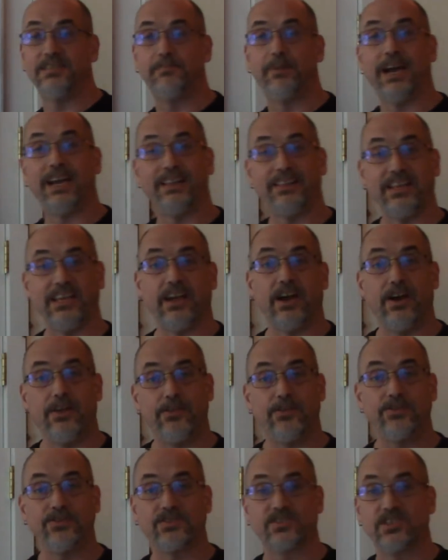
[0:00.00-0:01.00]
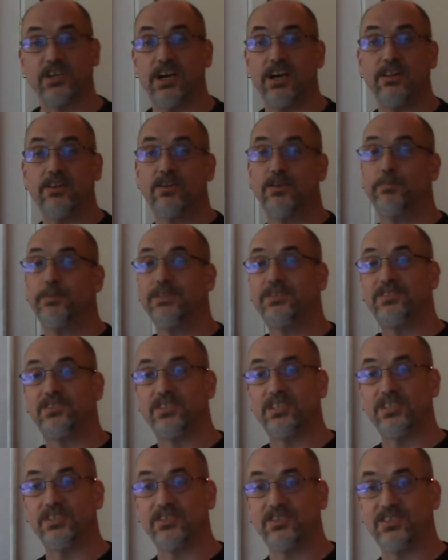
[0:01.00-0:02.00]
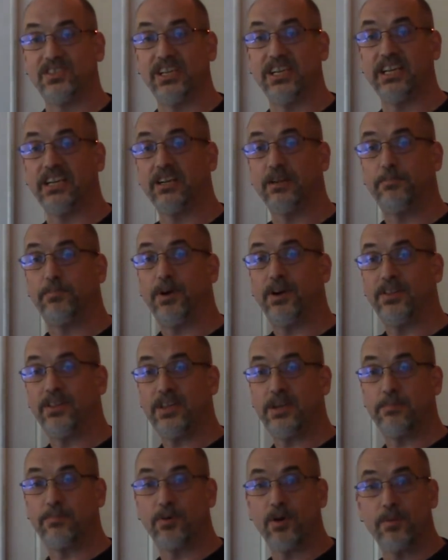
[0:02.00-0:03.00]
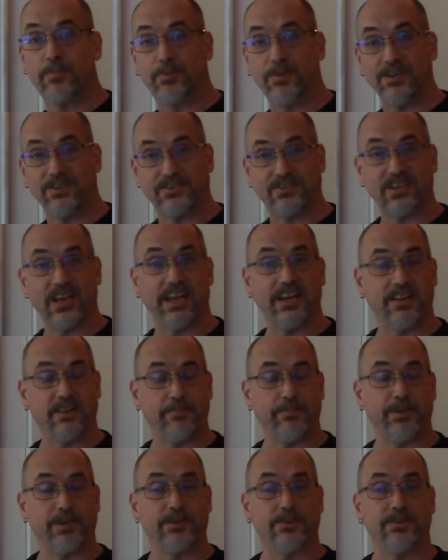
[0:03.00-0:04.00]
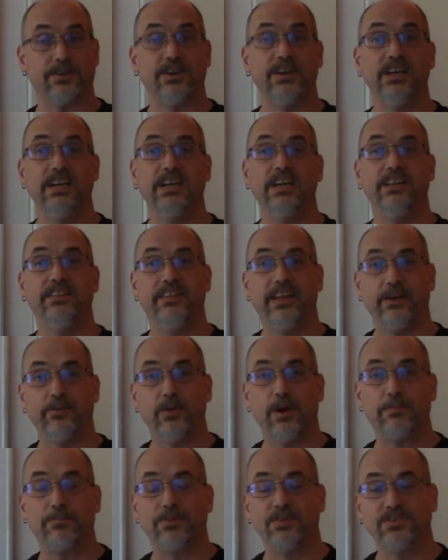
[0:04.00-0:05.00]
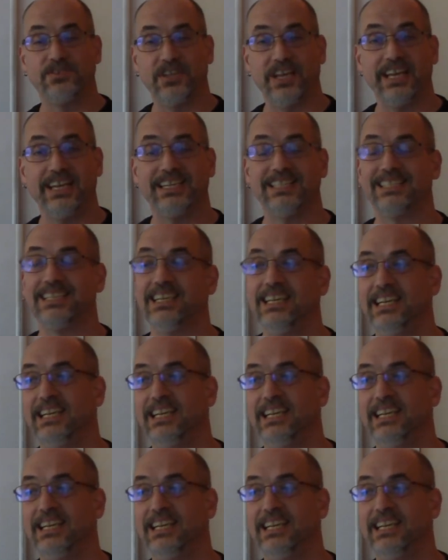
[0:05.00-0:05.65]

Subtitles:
by the other's color but still sitting upon the appropriate side of the pillar they represent,